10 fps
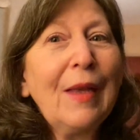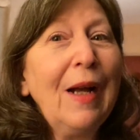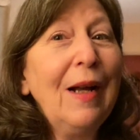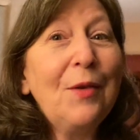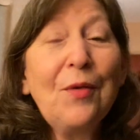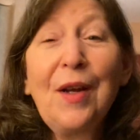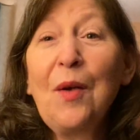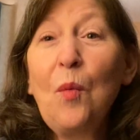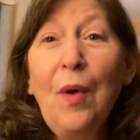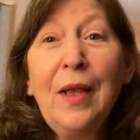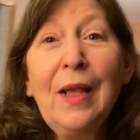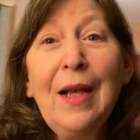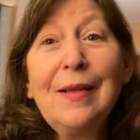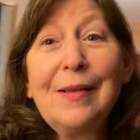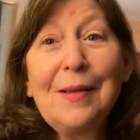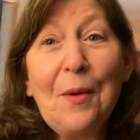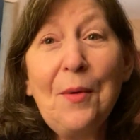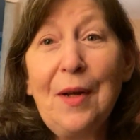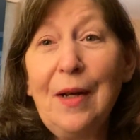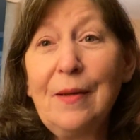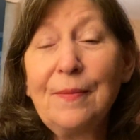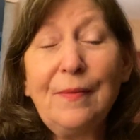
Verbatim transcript: Uh, drink one less soda,